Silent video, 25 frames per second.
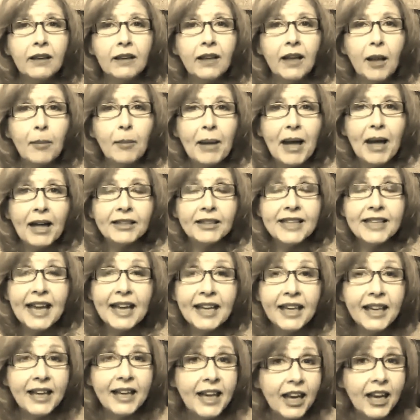about
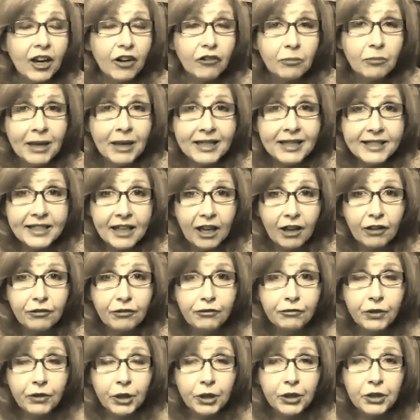taking care of myself
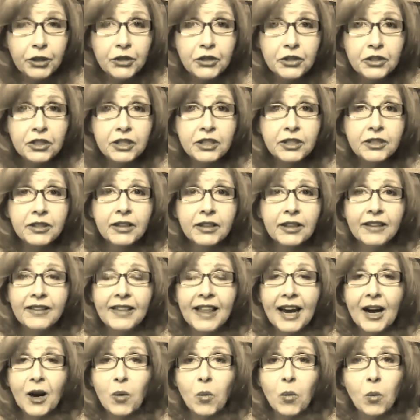first,
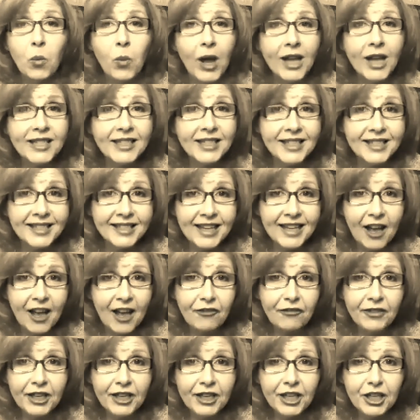that it wasn't
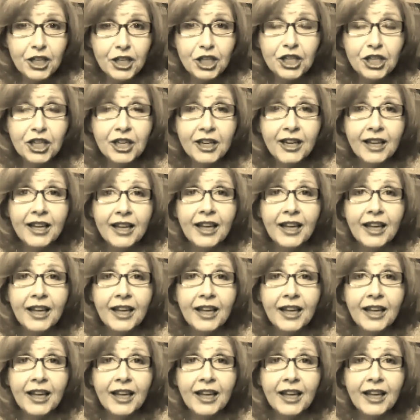selfish,